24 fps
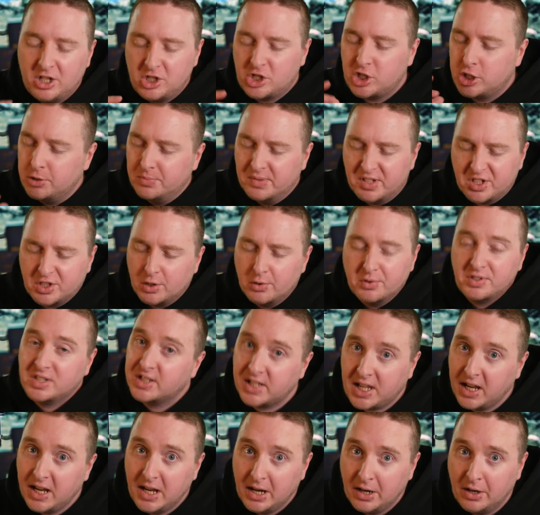and she was so
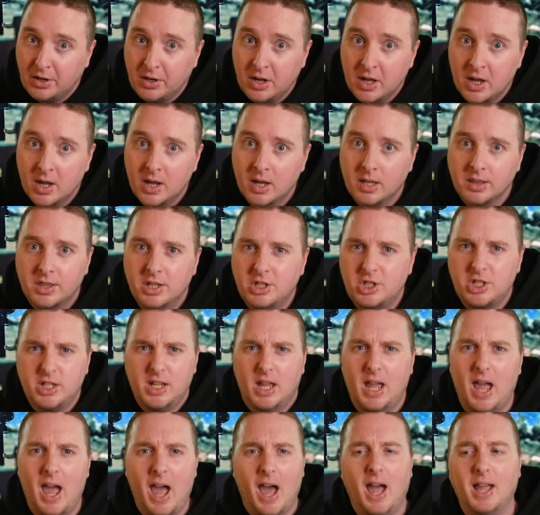scared that
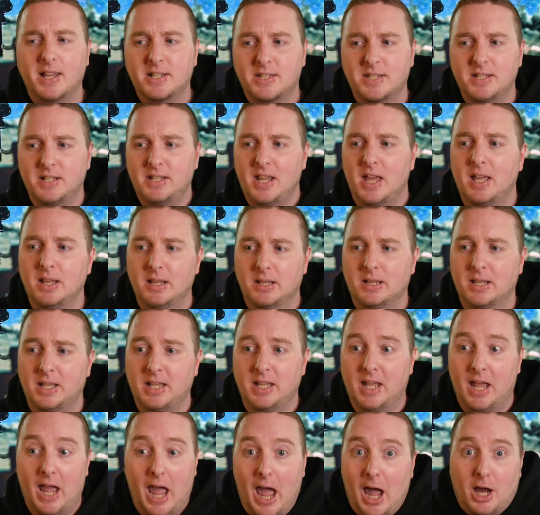she
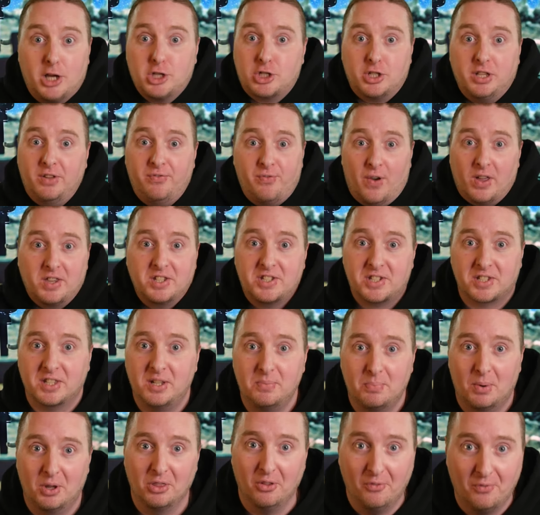accidentally actually fell
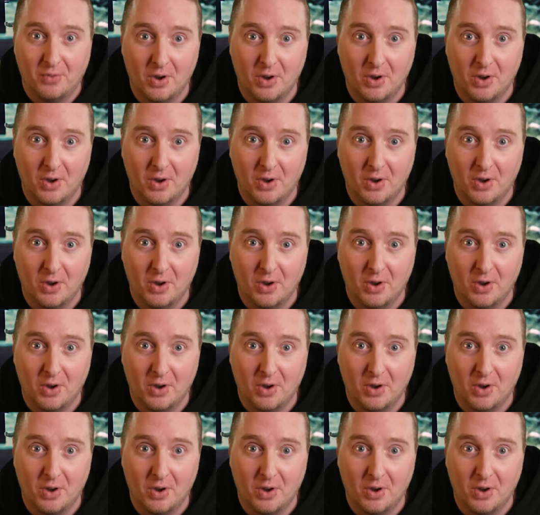asleep on the